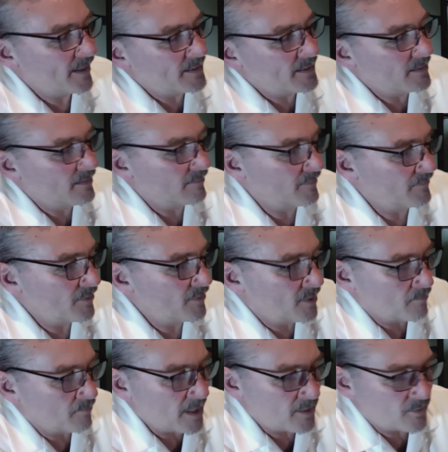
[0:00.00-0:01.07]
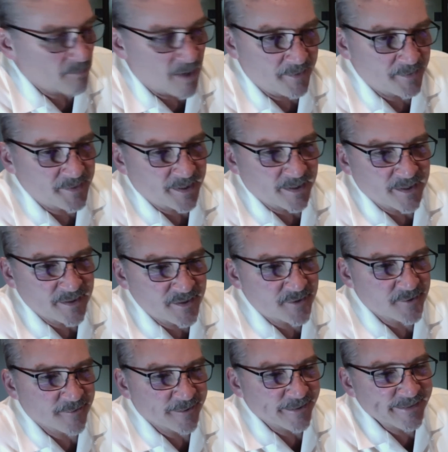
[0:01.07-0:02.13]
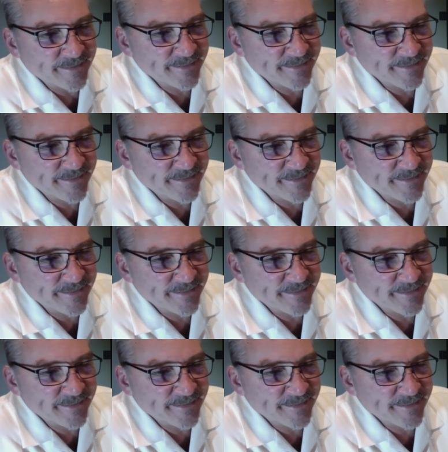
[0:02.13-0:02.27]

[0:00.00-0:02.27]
idea of if you can make your model tell a story.